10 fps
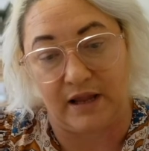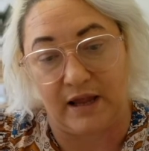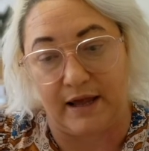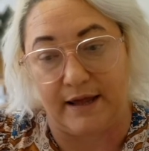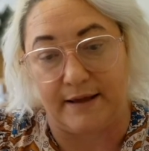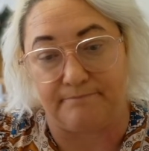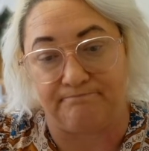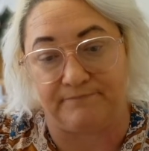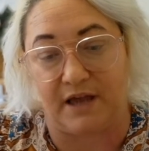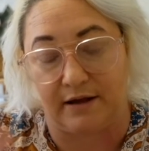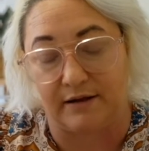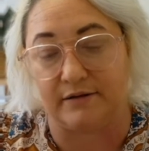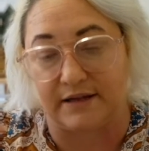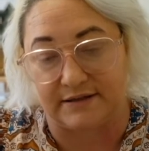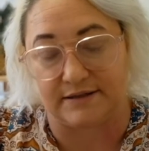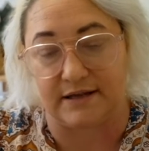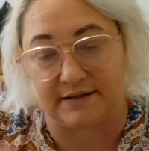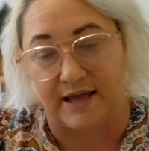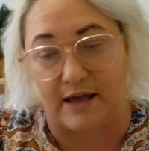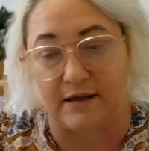There's
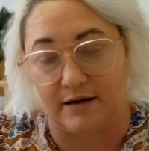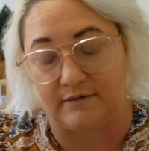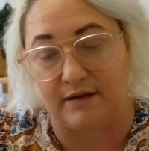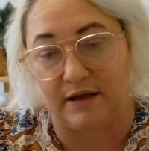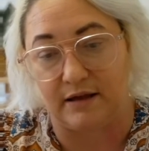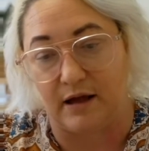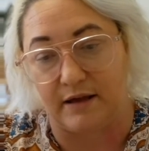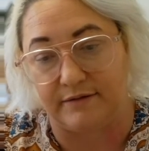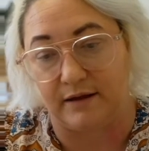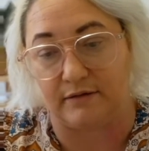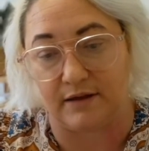that kind of thing. I think